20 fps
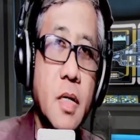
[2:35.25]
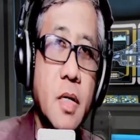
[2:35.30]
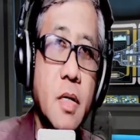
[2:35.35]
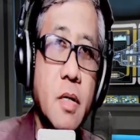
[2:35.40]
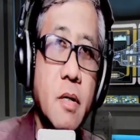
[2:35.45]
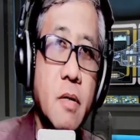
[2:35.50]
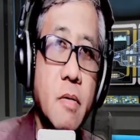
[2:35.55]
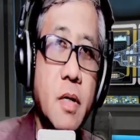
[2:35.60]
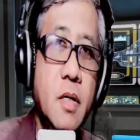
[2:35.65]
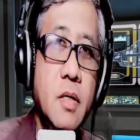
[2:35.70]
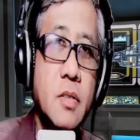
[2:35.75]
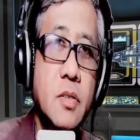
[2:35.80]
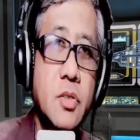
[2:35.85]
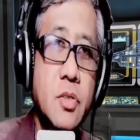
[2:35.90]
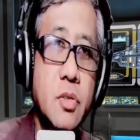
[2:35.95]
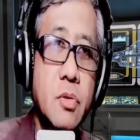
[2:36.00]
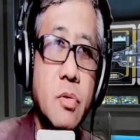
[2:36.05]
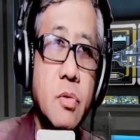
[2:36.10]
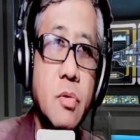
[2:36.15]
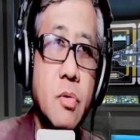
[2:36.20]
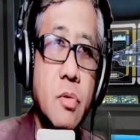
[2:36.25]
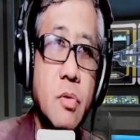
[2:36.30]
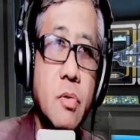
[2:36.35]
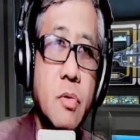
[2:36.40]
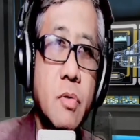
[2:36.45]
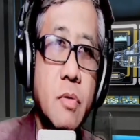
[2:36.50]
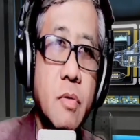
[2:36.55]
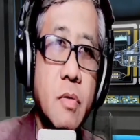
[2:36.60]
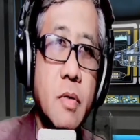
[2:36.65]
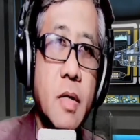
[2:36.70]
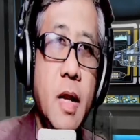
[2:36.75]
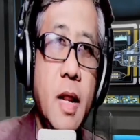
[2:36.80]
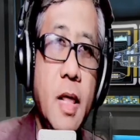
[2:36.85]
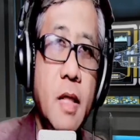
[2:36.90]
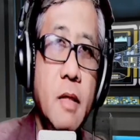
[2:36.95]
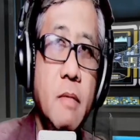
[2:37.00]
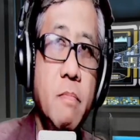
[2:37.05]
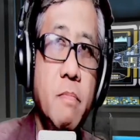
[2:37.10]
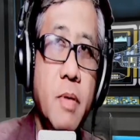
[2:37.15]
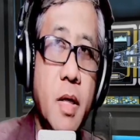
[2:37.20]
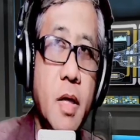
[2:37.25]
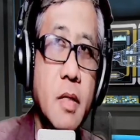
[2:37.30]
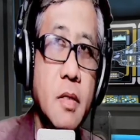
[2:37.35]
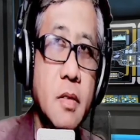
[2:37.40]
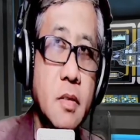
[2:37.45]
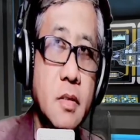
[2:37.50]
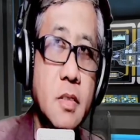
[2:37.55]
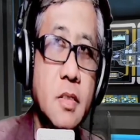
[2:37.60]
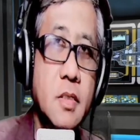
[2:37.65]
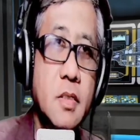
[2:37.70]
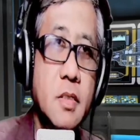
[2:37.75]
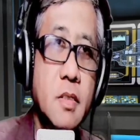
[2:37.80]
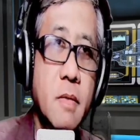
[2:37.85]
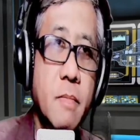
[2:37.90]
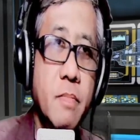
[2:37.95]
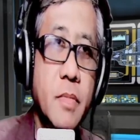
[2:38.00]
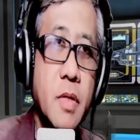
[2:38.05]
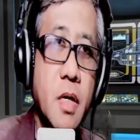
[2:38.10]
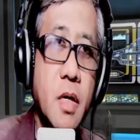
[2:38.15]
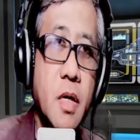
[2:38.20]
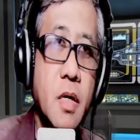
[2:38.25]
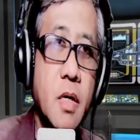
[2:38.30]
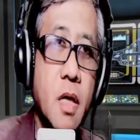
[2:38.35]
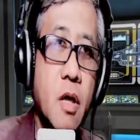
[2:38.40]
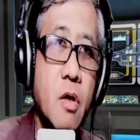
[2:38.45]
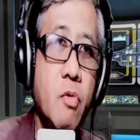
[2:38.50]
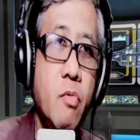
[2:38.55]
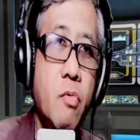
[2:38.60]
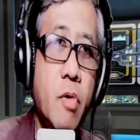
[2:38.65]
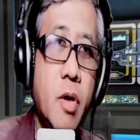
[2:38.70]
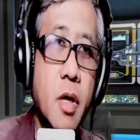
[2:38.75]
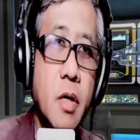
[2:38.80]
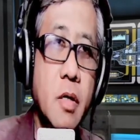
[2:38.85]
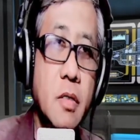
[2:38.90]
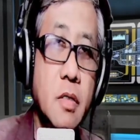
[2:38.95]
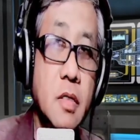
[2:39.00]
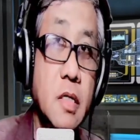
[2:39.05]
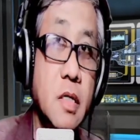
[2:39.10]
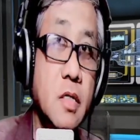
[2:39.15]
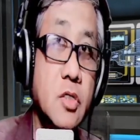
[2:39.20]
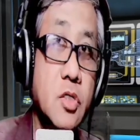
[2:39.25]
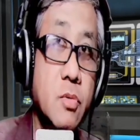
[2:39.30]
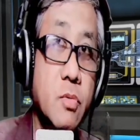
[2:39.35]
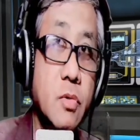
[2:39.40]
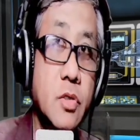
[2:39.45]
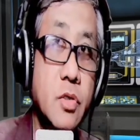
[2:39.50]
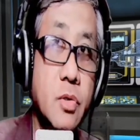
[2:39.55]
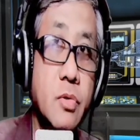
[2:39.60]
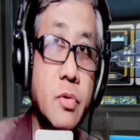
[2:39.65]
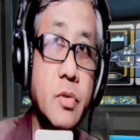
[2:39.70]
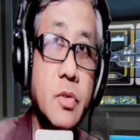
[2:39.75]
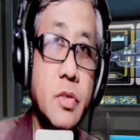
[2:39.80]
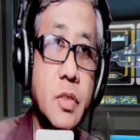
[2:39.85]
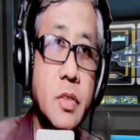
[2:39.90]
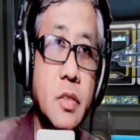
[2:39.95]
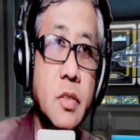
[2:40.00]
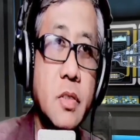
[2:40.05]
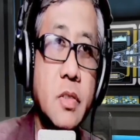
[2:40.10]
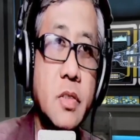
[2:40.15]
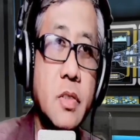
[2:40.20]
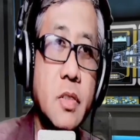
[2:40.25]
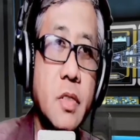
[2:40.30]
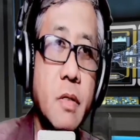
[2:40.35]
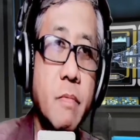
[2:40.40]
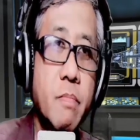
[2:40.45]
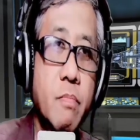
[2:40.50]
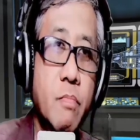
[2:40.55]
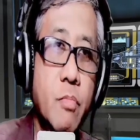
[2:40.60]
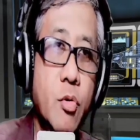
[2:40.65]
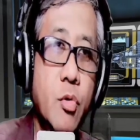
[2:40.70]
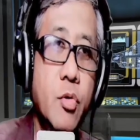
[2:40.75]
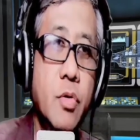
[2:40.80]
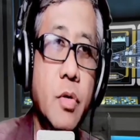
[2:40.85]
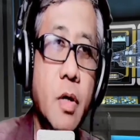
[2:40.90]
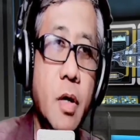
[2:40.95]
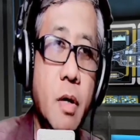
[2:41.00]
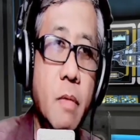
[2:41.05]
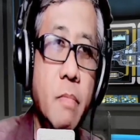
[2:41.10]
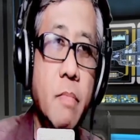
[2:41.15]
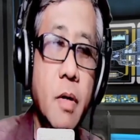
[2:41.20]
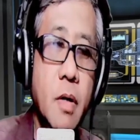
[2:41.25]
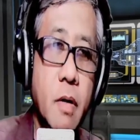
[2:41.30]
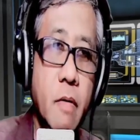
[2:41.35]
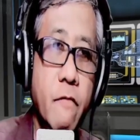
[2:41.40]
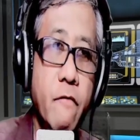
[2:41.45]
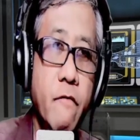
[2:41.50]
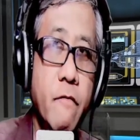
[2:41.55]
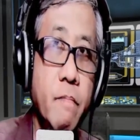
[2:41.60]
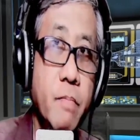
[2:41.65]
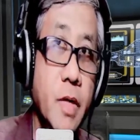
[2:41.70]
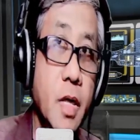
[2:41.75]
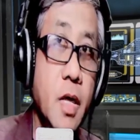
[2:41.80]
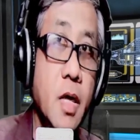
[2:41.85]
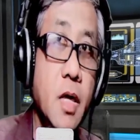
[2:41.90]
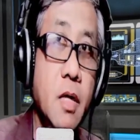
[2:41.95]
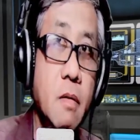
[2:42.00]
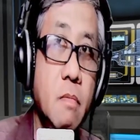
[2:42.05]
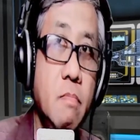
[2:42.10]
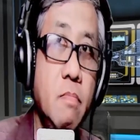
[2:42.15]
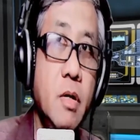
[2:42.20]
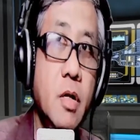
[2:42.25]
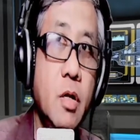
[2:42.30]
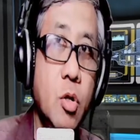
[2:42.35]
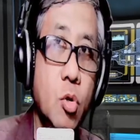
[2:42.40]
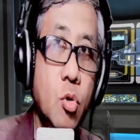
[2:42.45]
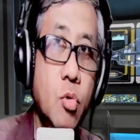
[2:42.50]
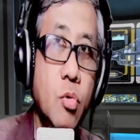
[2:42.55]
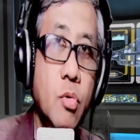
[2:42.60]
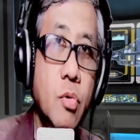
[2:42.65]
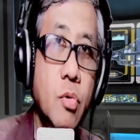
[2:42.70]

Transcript: Alright, so land plants, they acquire these resources both above and below